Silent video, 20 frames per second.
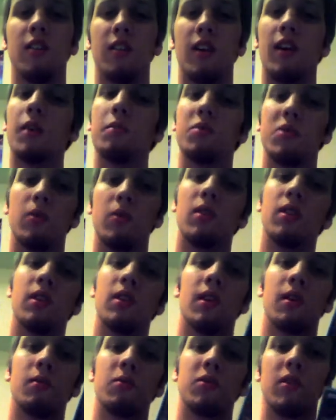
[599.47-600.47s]
that helps you win
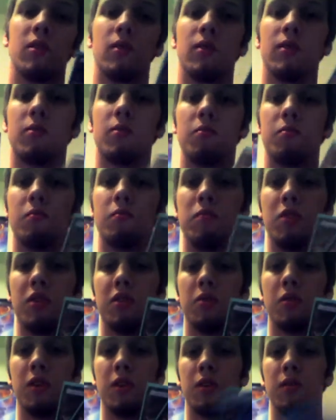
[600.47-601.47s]
the game, so it's
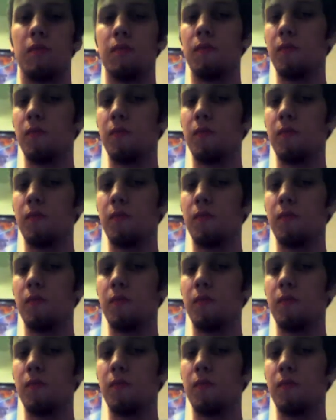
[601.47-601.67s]
pretty sweet.